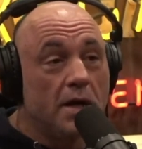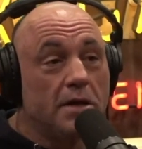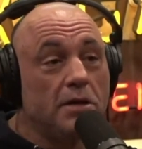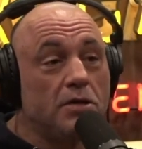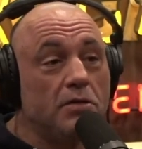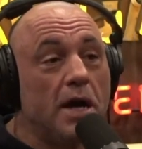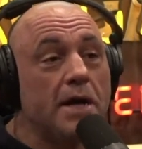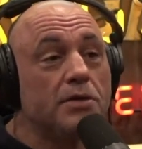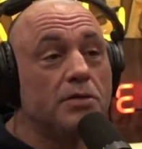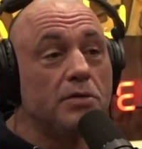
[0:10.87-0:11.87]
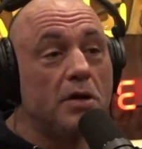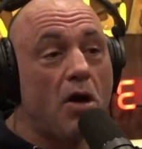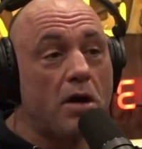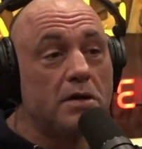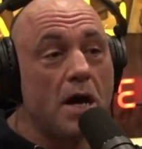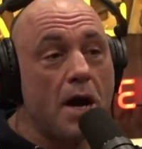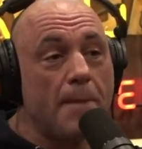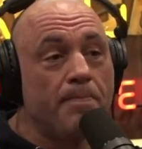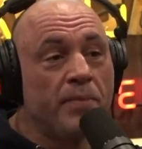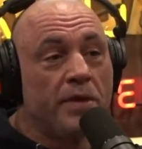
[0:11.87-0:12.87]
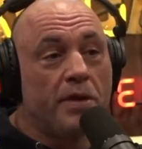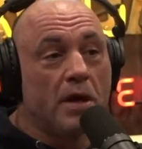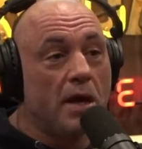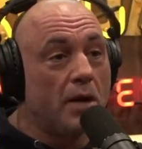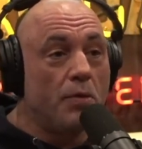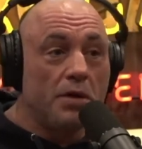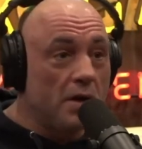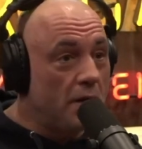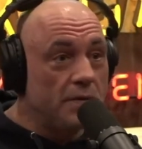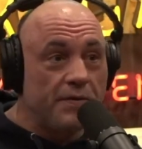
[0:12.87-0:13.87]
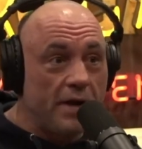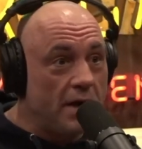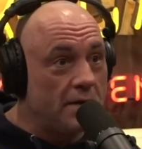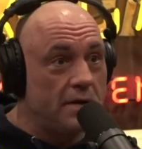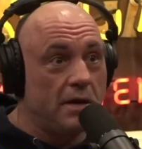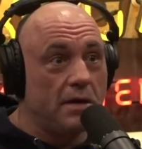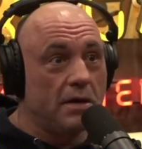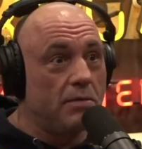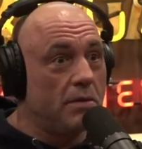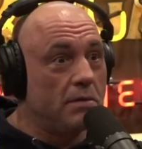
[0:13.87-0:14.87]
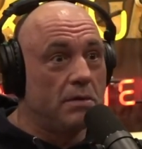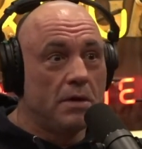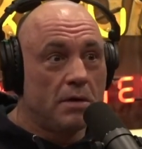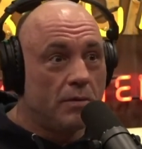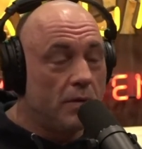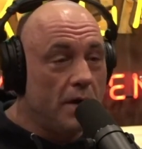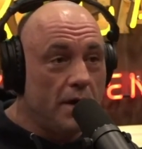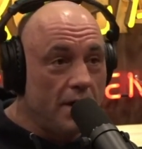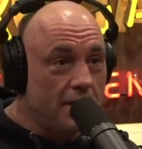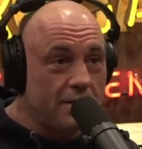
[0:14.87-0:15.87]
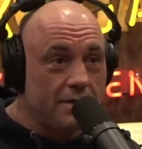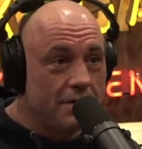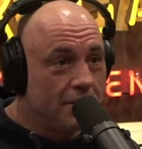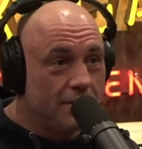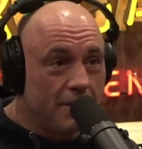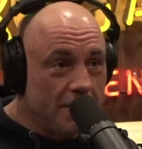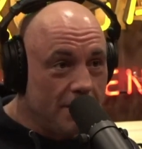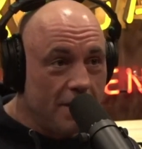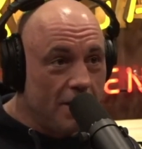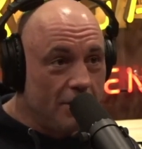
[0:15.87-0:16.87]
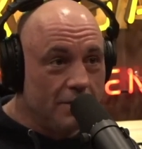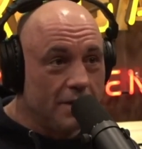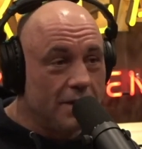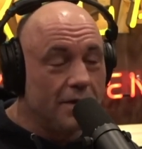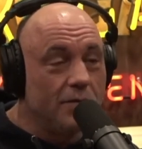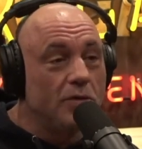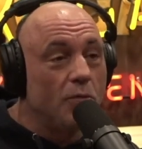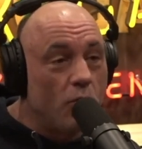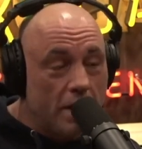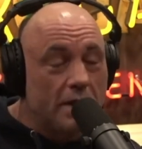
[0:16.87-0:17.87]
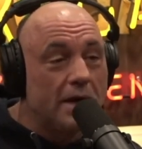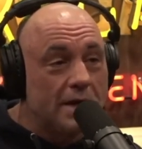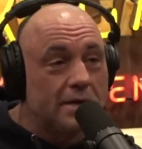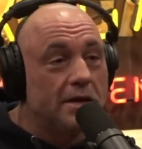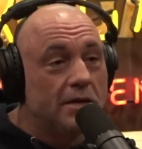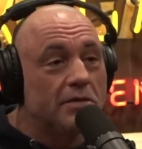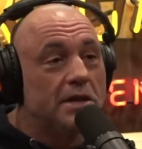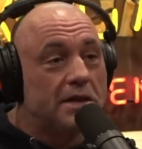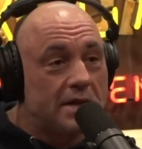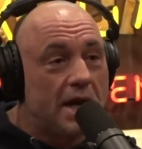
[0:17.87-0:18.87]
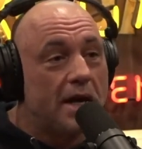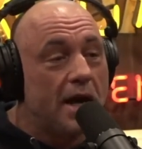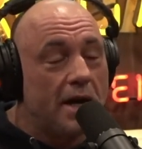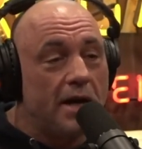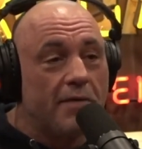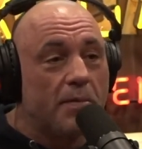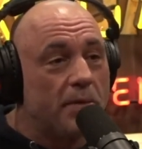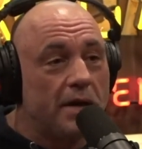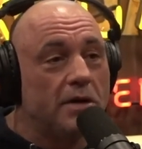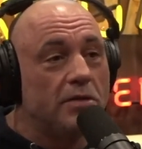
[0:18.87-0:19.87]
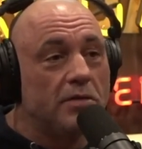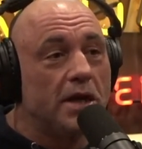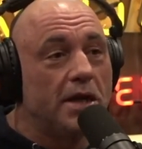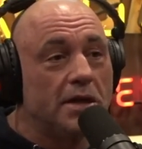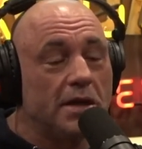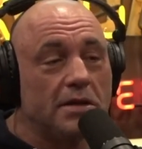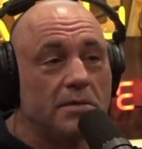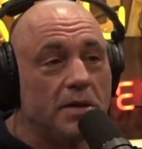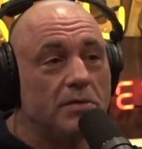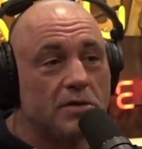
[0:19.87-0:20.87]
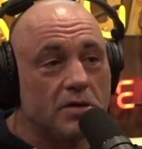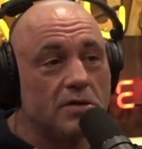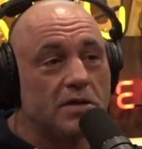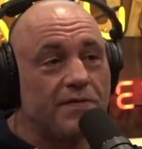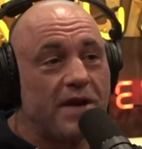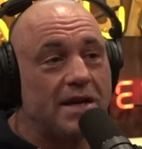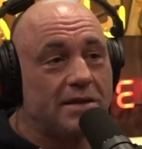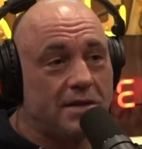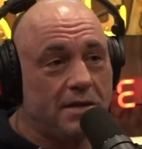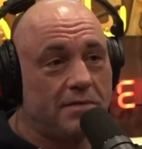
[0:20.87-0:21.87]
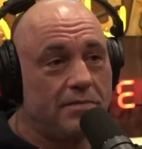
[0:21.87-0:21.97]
And then the two guys who are doing hard time, they're like, we thought it was fantasy. Like, we're idiots. We didn't know. Like, one of the guys literally said, I never planned on doing anything. To me, it was just fantasy.